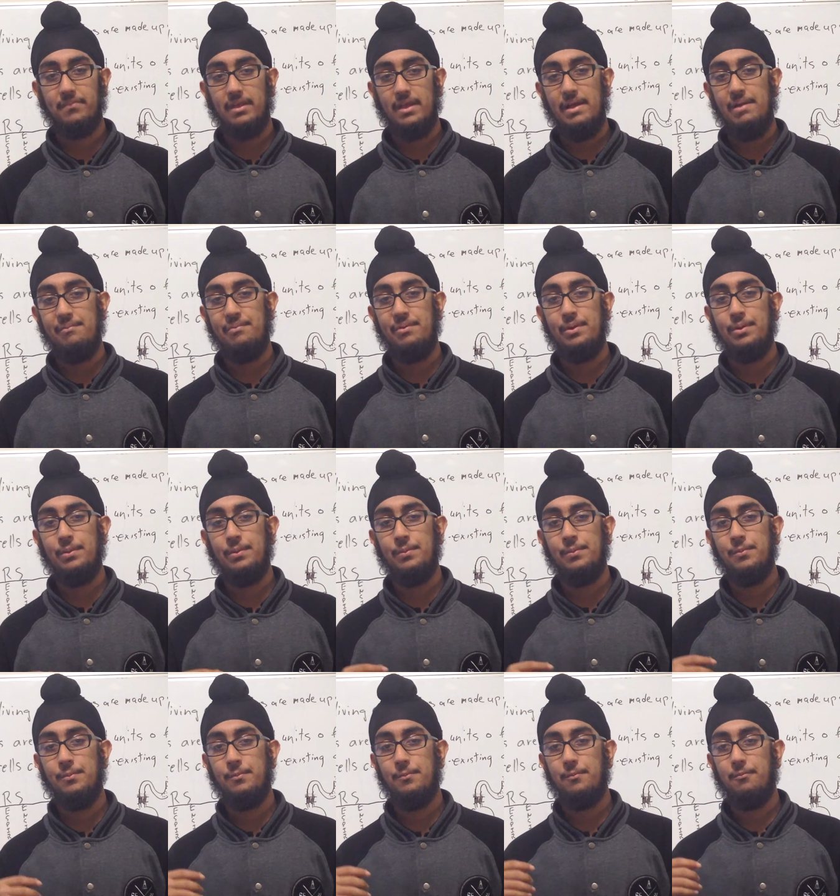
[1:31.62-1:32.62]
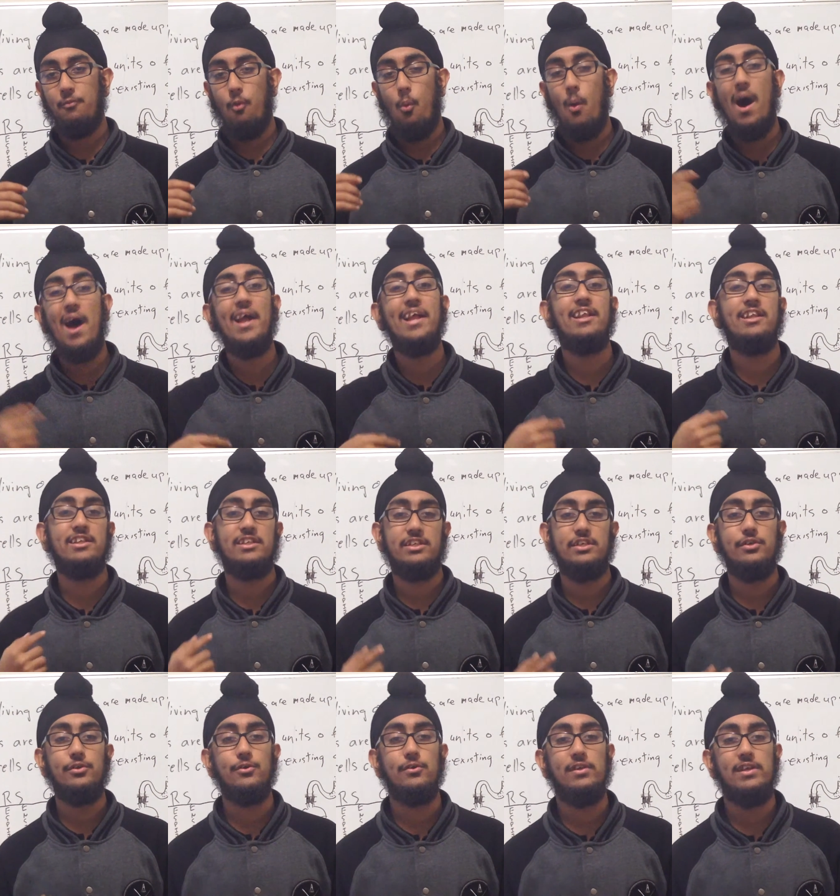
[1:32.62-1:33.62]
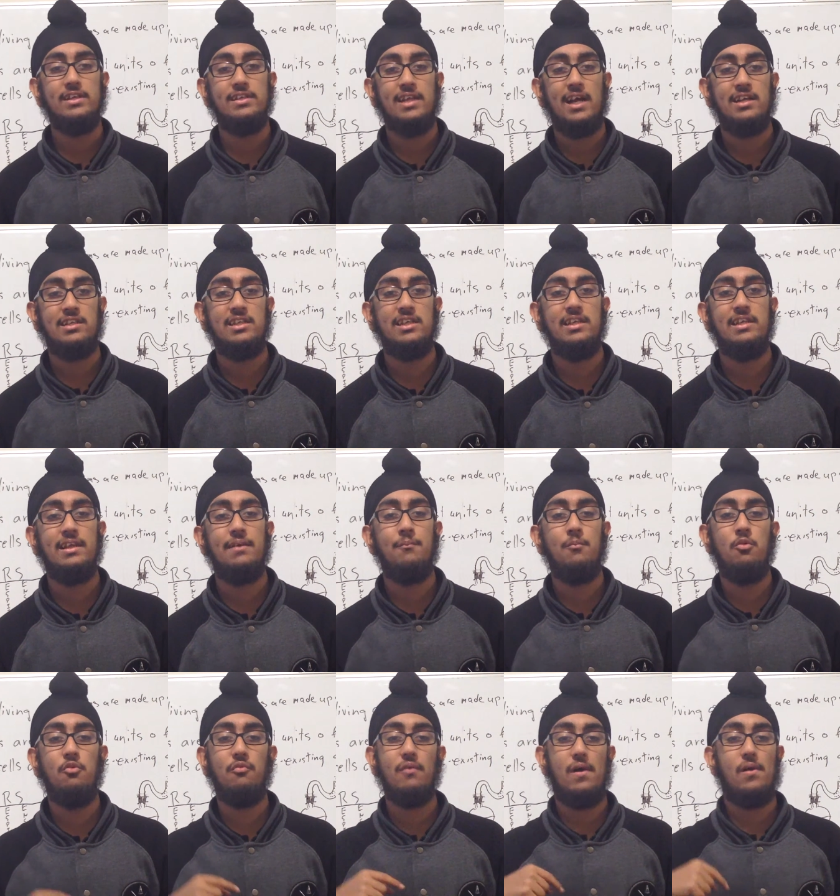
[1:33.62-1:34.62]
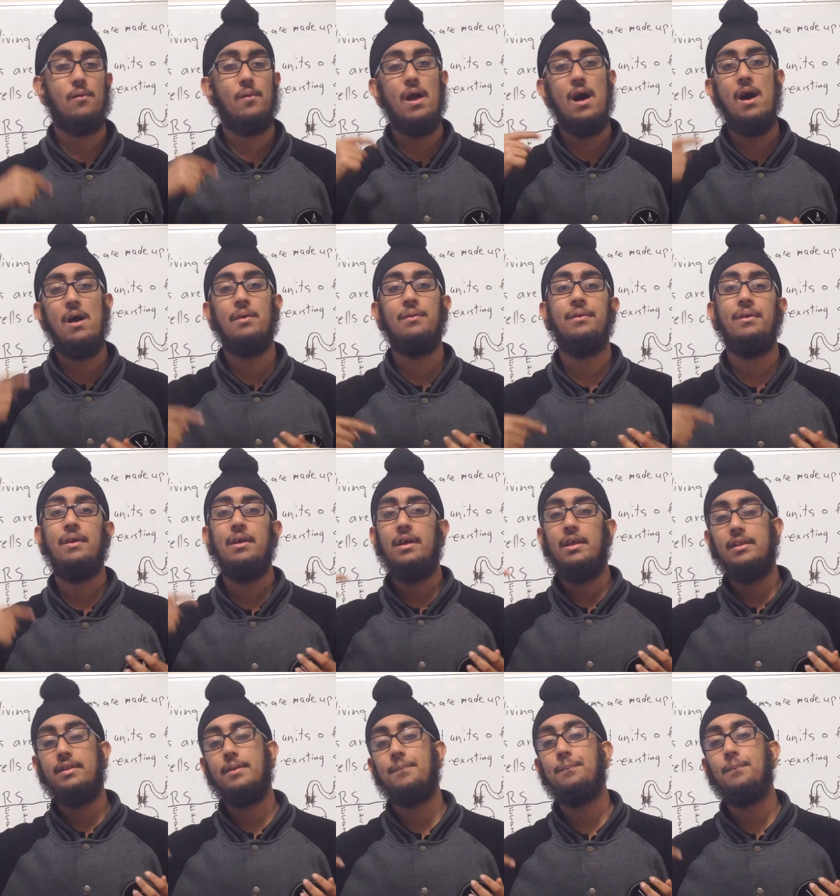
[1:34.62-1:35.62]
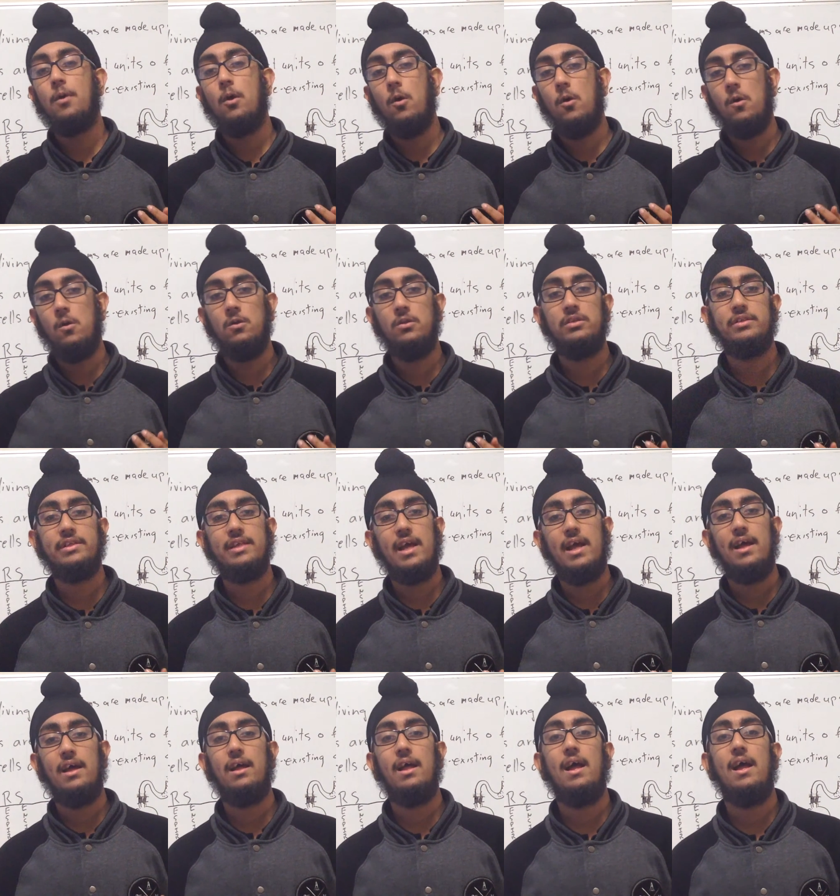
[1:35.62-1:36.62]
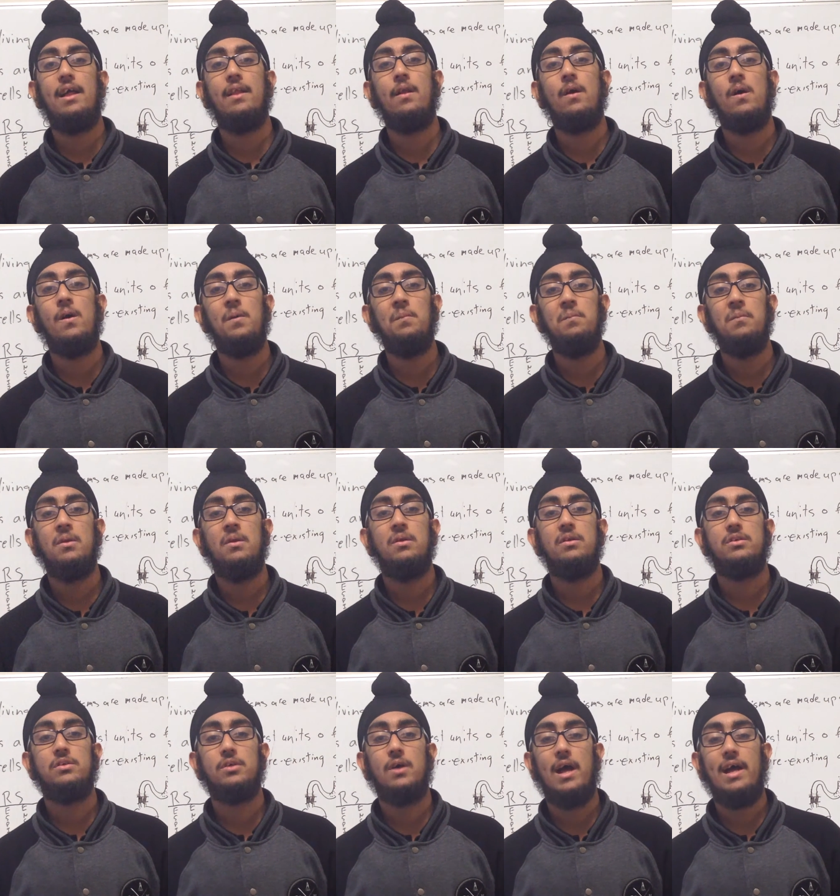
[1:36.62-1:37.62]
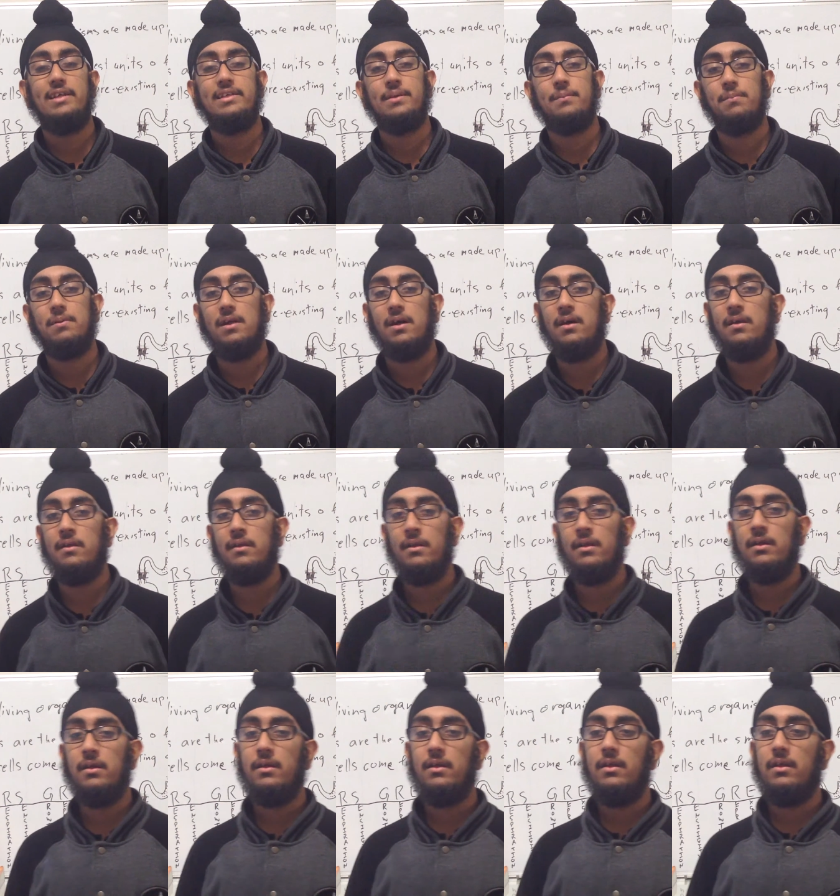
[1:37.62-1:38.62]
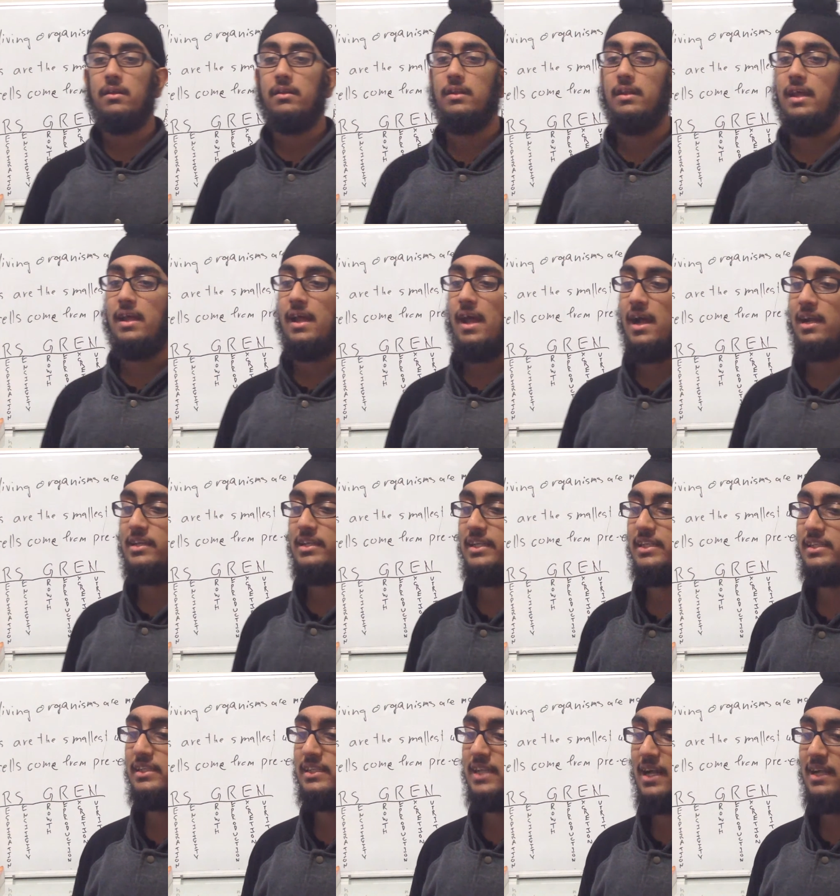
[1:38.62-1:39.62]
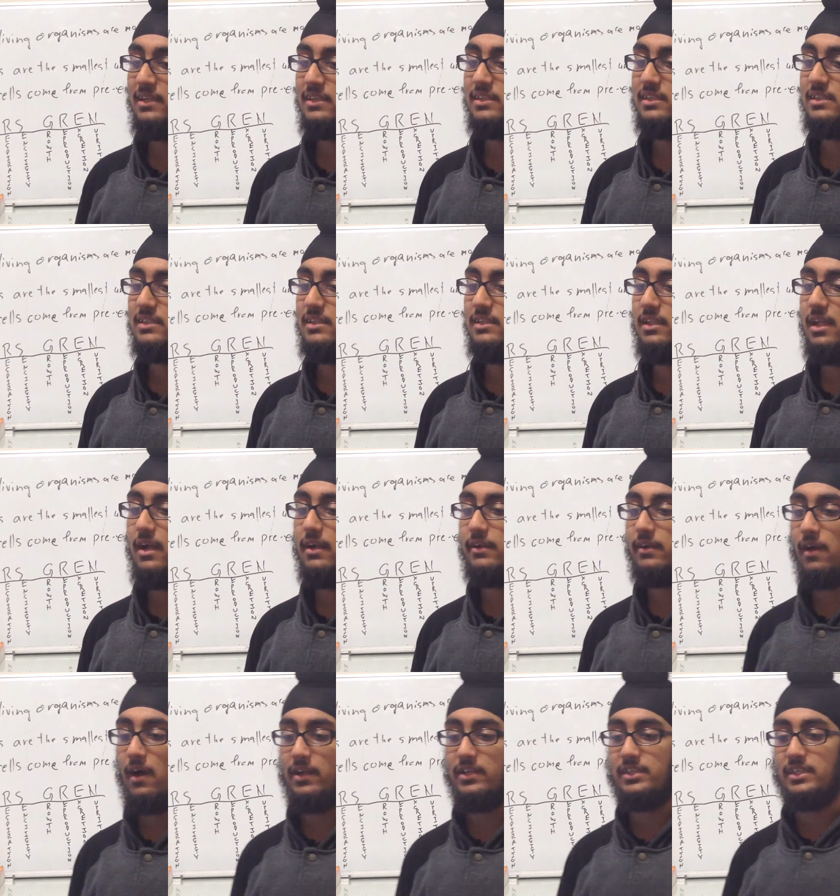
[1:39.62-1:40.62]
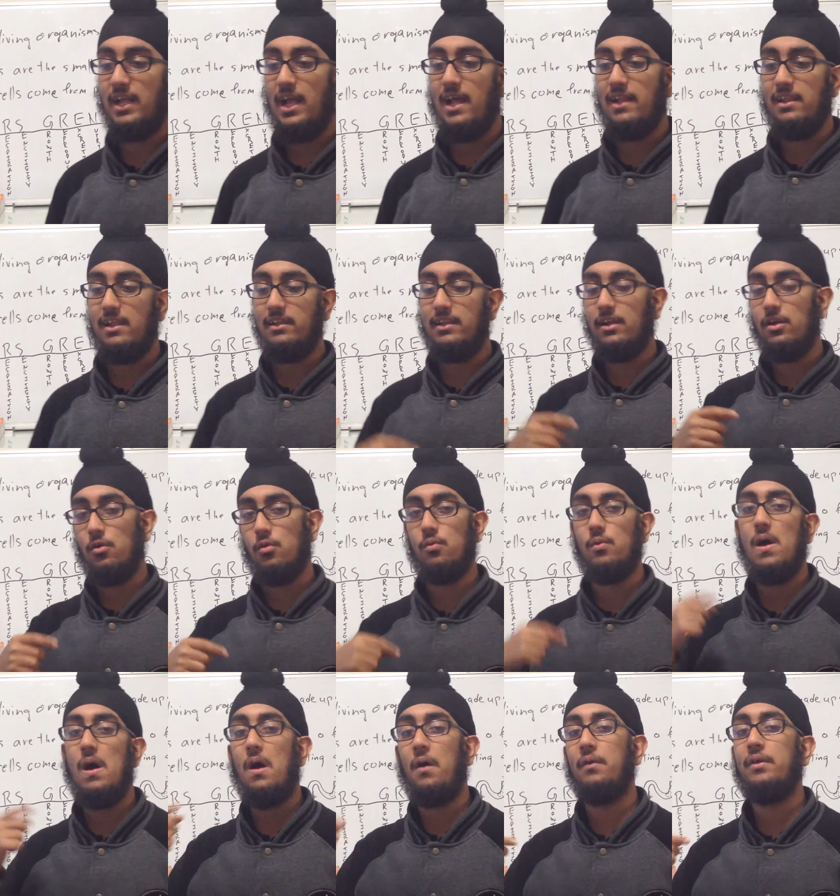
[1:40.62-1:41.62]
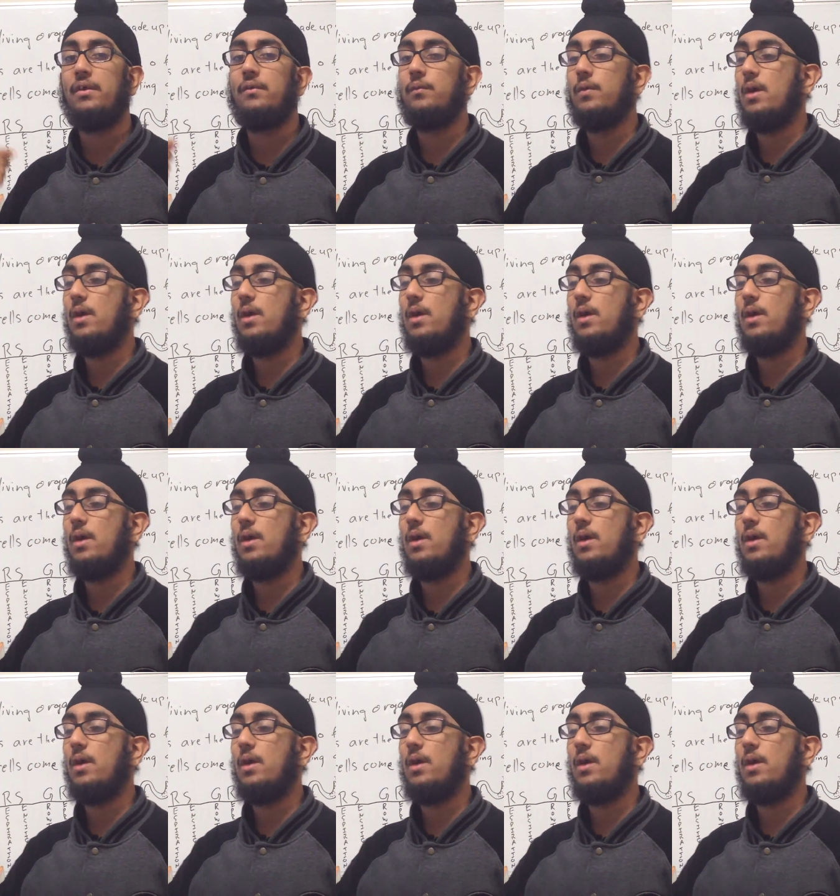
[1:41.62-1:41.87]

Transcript: if vines do this, actually they move around the poles and all. So as a plant, they actually sense touch, and then they go round and